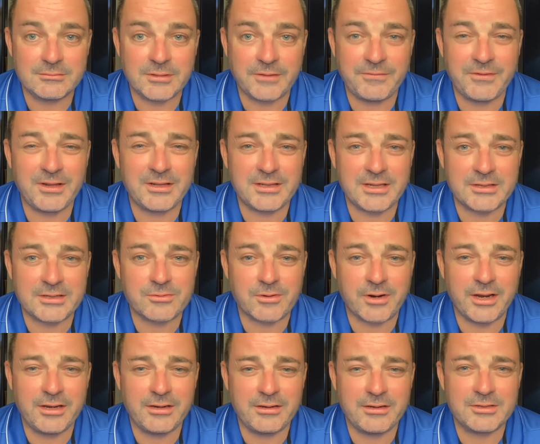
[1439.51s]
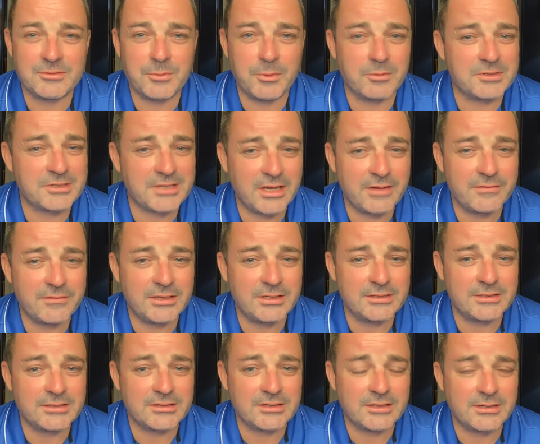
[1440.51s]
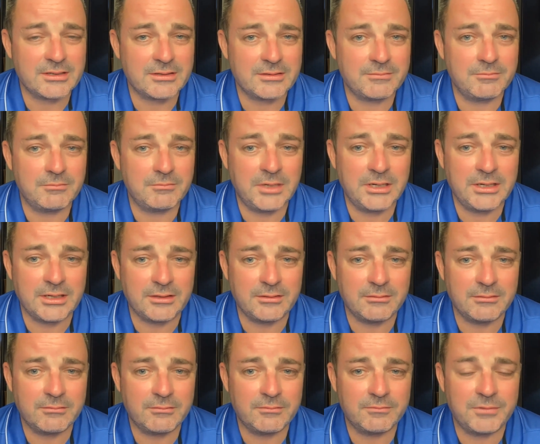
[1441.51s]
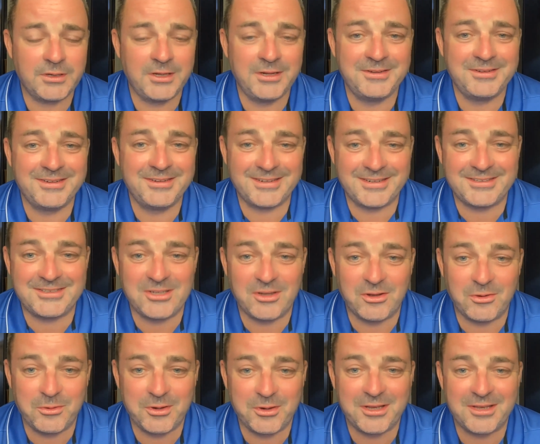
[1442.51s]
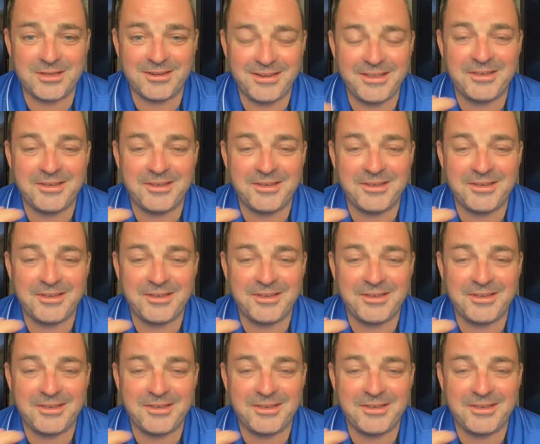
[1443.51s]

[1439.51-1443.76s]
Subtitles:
I feel like that's right, because we were saving his money until we could